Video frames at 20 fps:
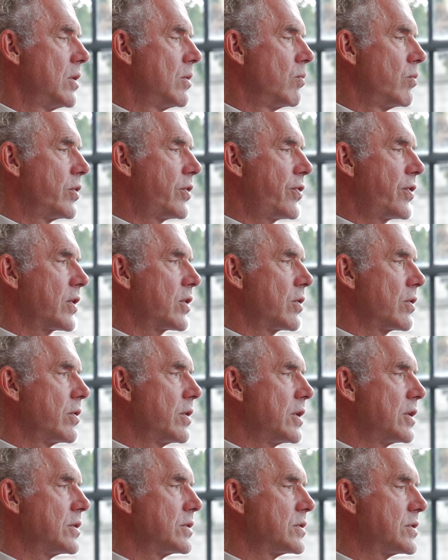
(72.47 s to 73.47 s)
with the
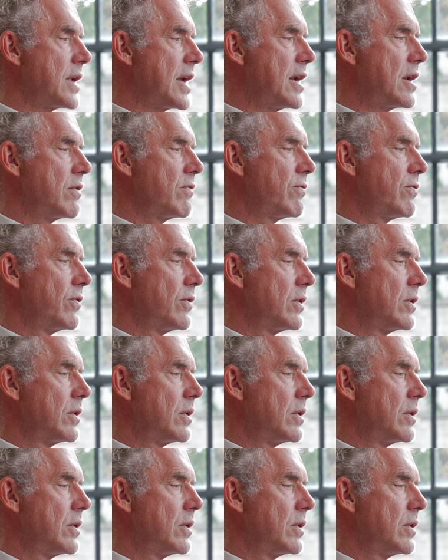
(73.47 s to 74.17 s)
current state of